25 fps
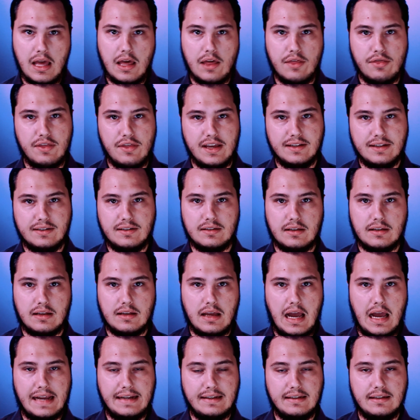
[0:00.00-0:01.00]
This
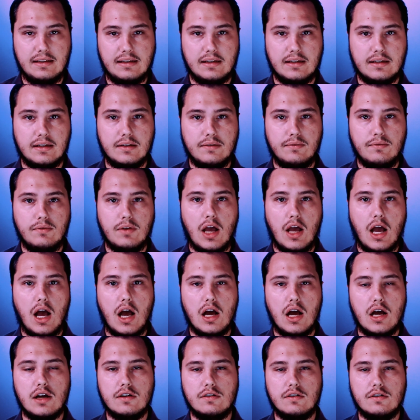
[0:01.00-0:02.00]
idea
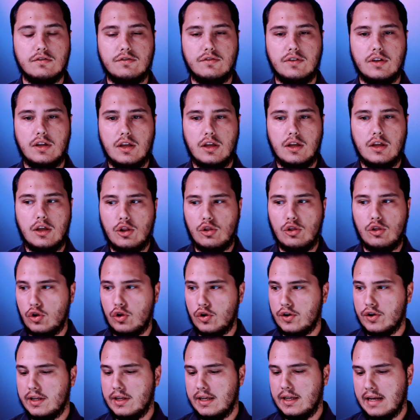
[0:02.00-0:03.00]
of
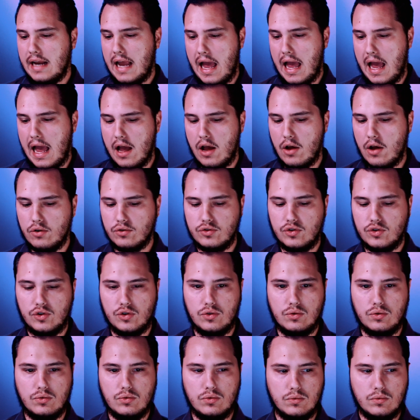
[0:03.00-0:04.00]
learning how
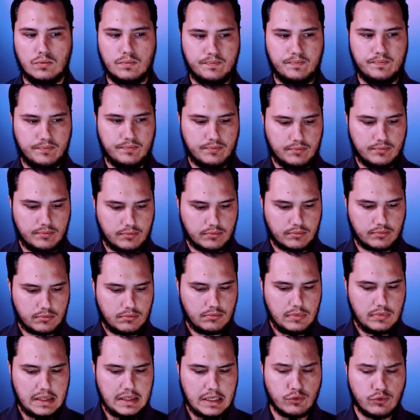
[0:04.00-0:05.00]
to
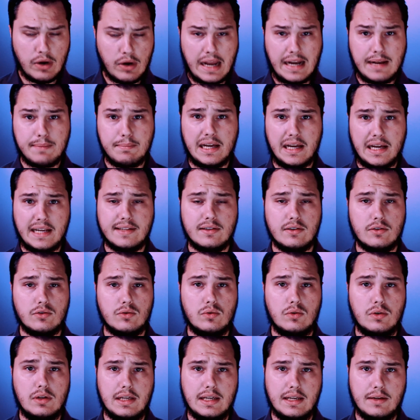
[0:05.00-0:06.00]
ride a
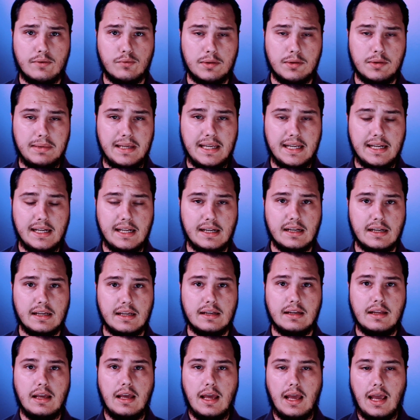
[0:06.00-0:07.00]
bicycle and repeating
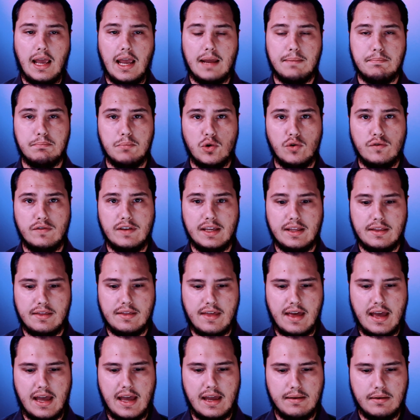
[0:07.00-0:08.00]
it and moving
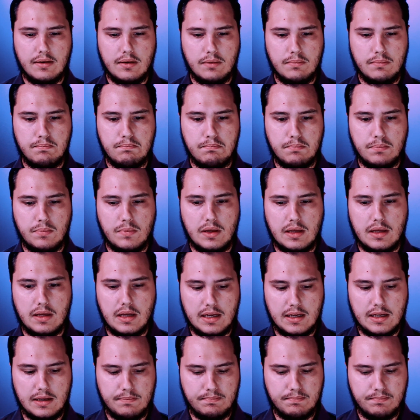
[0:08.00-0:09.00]
that
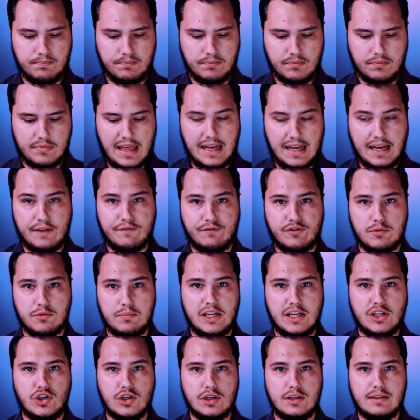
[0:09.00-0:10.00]

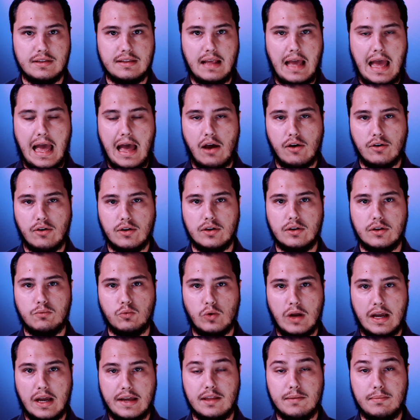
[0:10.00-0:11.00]
information, how to
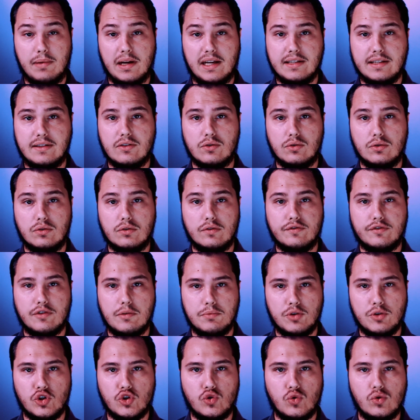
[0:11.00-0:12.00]
ride the bicycle, from
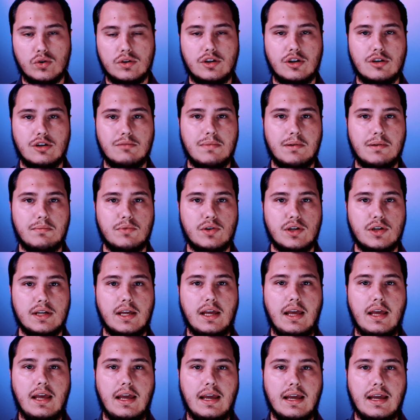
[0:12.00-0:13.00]
your short-term memory
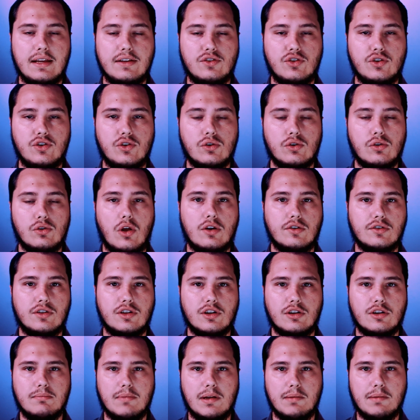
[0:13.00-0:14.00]
into your
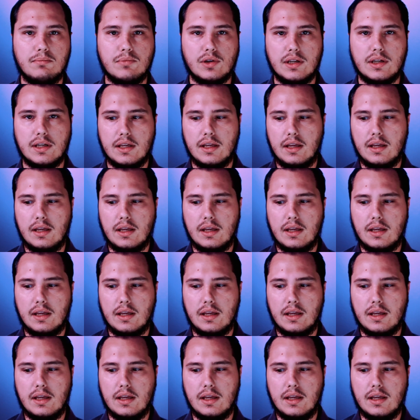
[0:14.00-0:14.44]
long-term memory,